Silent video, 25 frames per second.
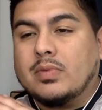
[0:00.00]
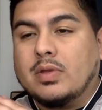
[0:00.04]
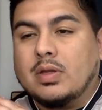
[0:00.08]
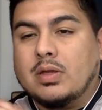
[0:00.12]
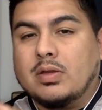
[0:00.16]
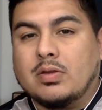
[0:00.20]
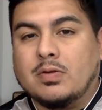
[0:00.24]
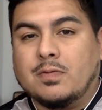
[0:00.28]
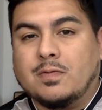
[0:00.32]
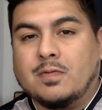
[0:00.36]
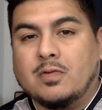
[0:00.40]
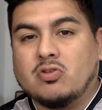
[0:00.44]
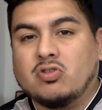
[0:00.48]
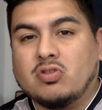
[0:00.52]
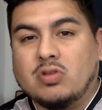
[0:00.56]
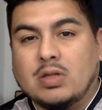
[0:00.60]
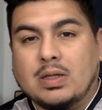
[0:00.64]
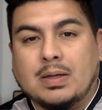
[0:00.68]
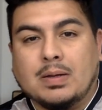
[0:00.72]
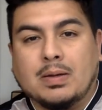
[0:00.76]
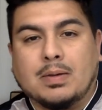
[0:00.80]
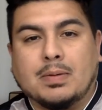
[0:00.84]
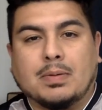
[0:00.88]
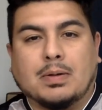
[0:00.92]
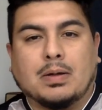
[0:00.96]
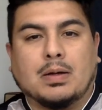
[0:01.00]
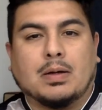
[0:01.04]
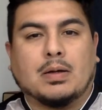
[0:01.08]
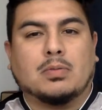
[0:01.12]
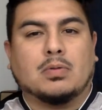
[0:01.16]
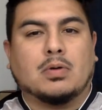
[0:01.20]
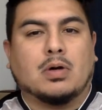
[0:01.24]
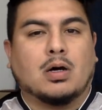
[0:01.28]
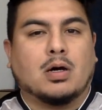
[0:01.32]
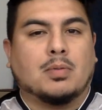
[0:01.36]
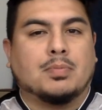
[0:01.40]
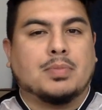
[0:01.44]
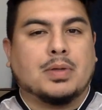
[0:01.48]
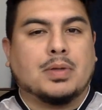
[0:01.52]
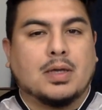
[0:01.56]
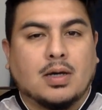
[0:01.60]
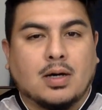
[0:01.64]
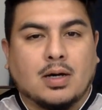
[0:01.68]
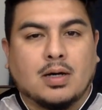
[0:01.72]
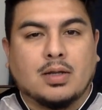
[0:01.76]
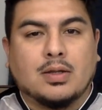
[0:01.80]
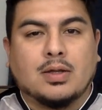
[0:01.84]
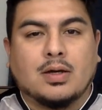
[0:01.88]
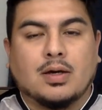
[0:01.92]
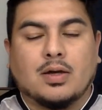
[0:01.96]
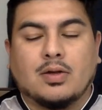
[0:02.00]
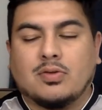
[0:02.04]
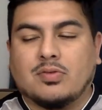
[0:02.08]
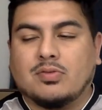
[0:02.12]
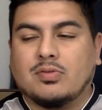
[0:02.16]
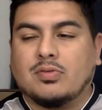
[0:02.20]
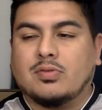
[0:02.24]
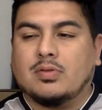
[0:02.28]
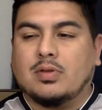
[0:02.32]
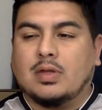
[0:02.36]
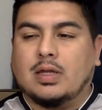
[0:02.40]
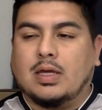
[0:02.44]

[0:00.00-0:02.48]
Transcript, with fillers: is officially beyond us.